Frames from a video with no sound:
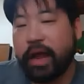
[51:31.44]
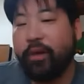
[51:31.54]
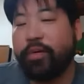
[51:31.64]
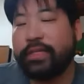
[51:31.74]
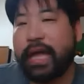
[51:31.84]

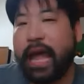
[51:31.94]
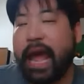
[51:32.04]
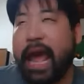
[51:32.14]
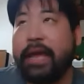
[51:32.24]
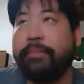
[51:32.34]
was
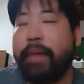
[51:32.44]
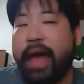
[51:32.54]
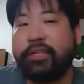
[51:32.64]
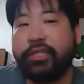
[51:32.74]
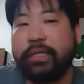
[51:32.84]
8
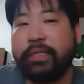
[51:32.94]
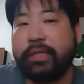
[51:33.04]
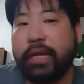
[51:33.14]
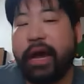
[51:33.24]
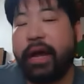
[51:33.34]

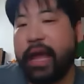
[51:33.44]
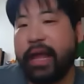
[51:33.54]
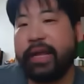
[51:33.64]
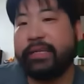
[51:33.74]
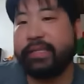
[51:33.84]
matches on
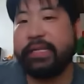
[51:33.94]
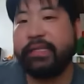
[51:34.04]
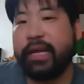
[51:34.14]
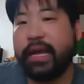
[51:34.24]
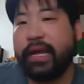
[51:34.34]
NXT
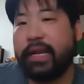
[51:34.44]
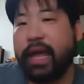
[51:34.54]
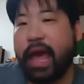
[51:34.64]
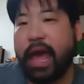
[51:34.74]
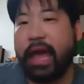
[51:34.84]
tonight,
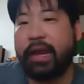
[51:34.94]
and